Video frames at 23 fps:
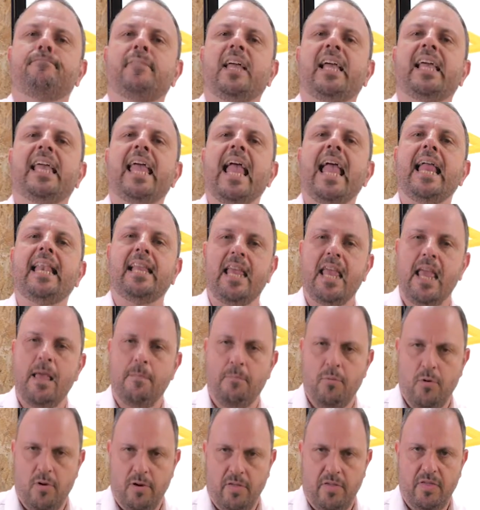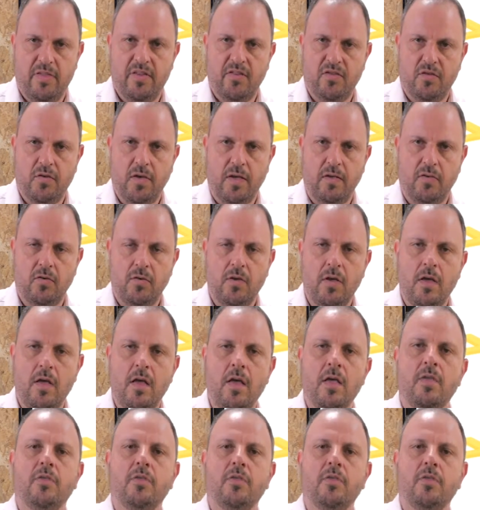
the gatekeeper in this sense.